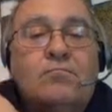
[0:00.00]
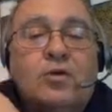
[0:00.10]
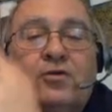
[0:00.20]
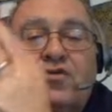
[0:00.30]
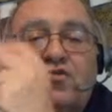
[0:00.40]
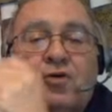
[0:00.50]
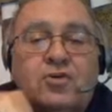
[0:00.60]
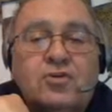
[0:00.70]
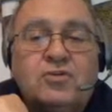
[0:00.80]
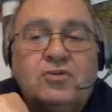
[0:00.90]

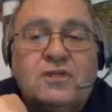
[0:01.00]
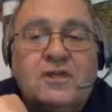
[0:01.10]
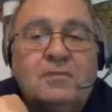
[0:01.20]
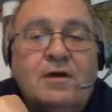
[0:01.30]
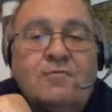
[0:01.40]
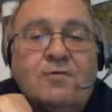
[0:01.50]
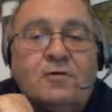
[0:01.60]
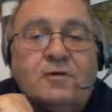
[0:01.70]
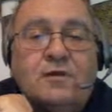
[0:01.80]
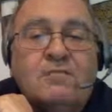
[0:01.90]
Reconstruction is a team
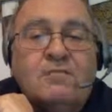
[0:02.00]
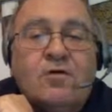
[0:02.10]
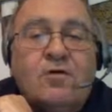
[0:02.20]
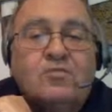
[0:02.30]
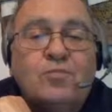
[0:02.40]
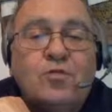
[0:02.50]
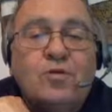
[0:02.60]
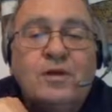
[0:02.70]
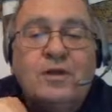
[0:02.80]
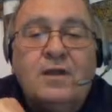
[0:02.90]
effort that involves
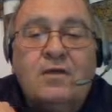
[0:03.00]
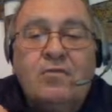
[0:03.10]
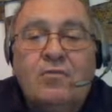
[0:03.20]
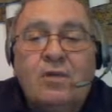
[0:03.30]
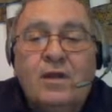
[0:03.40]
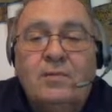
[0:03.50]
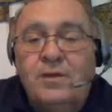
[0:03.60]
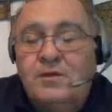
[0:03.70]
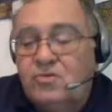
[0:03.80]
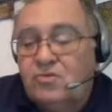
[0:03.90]
putting together many
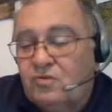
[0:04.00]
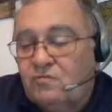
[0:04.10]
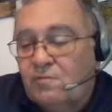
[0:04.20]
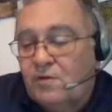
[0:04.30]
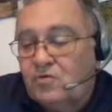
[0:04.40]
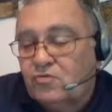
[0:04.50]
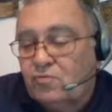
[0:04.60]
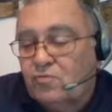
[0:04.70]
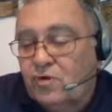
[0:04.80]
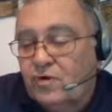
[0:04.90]
pieces of a
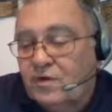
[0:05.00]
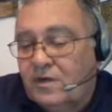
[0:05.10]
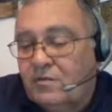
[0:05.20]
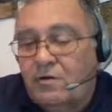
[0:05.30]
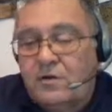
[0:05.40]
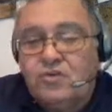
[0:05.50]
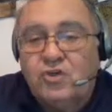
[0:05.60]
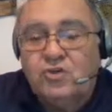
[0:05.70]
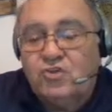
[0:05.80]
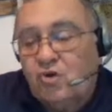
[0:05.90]
puzzle, putting together a
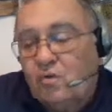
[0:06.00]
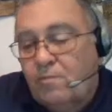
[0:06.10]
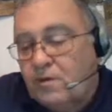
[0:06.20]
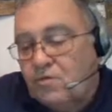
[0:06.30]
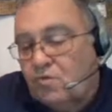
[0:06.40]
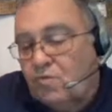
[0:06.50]
jigsaw puzzle.